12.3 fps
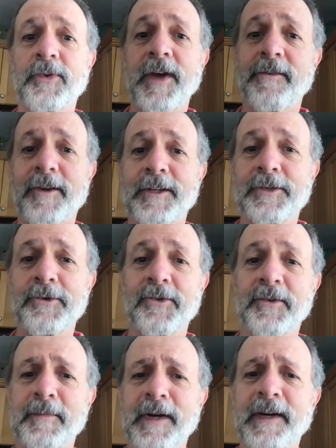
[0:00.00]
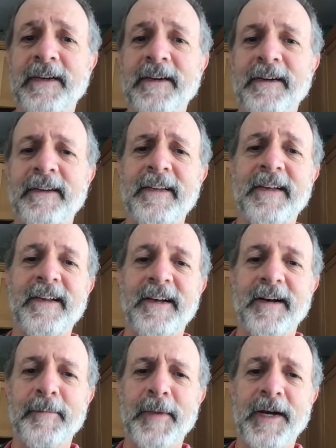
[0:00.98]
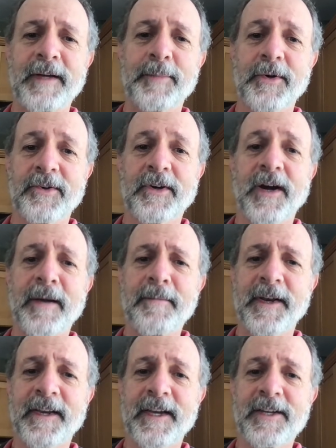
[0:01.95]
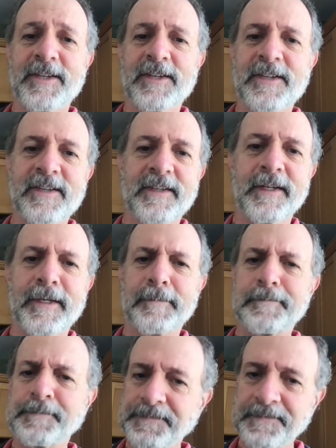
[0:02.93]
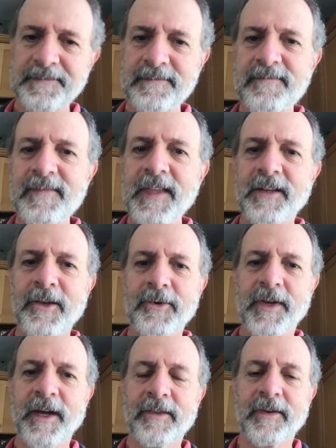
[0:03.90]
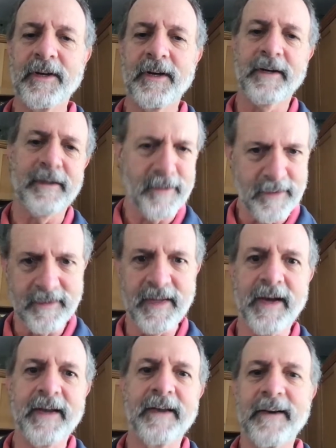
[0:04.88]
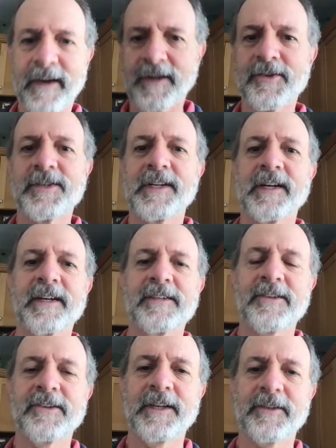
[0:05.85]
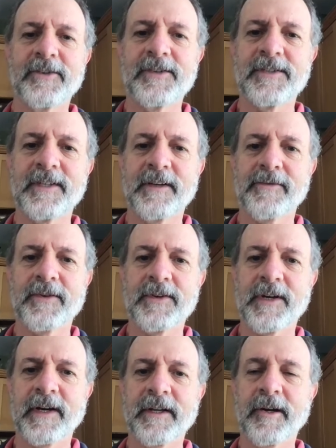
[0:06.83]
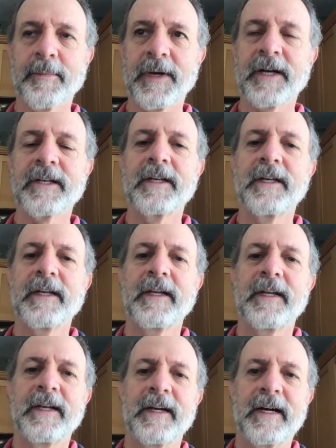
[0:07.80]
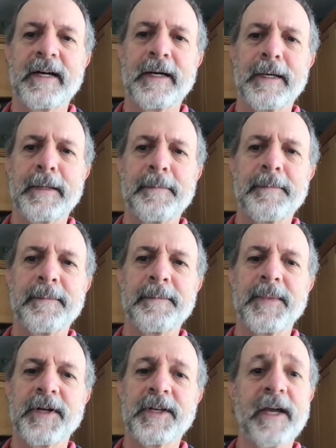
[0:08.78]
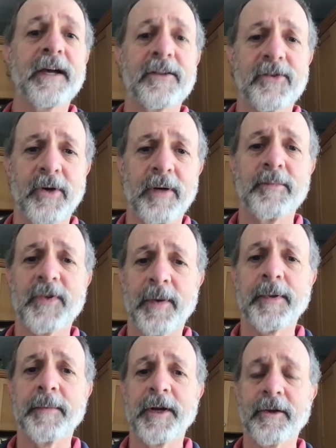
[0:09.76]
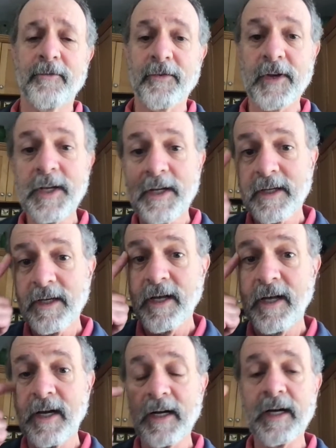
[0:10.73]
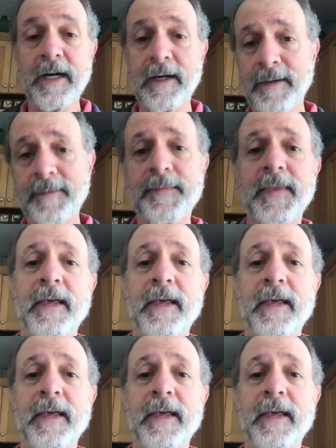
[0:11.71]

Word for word: definitely using my uh, uh, my prescribed medications. Um, no doubt there, getting diet and exercise, all that good stuff to try to help out. Um, but yeah, so I'm supplementing Vinia. Uh,